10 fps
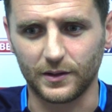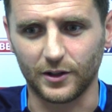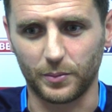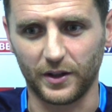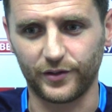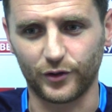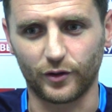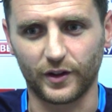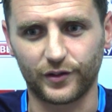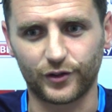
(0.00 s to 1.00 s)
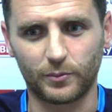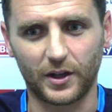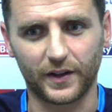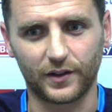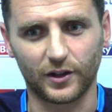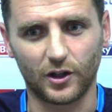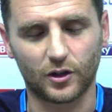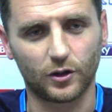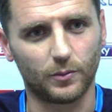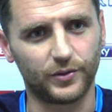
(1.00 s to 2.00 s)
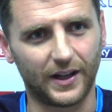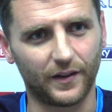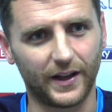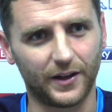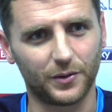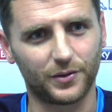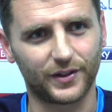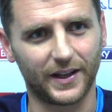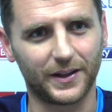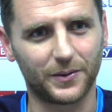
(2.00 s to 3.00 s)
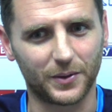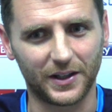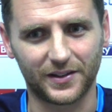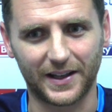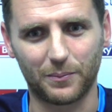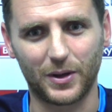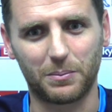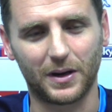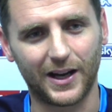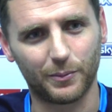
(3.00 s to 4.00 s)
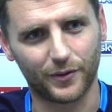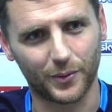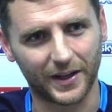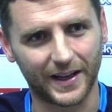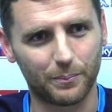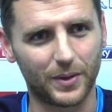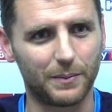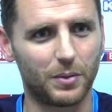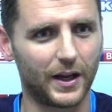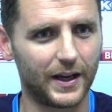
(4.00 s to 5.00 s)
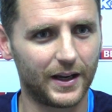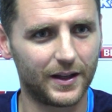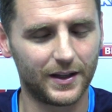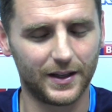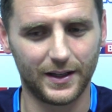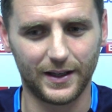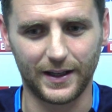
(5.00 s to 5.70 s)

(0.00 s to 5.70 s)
little bit of the story of the summer. I think there's a lot of clubs out there who say we need to get people out before we can get people in.